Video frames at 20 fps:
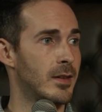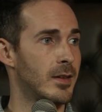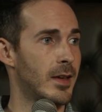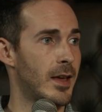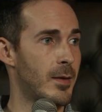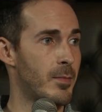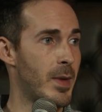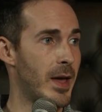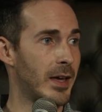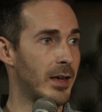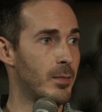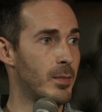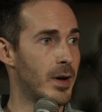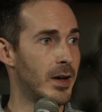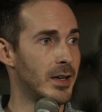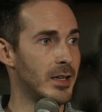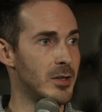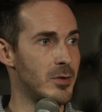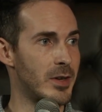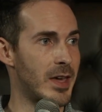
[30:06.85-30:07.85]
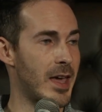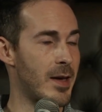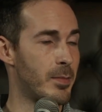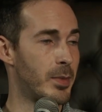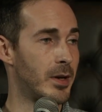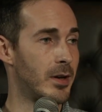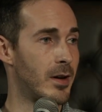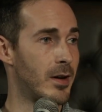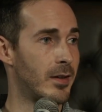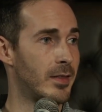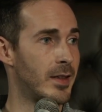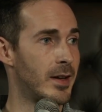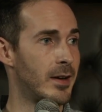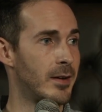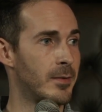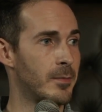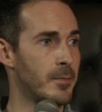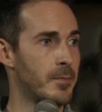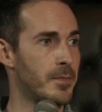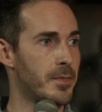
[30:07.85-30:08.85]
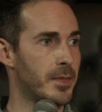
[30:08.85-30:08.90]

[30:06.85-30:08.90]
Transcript: and making money, you can't put it on there.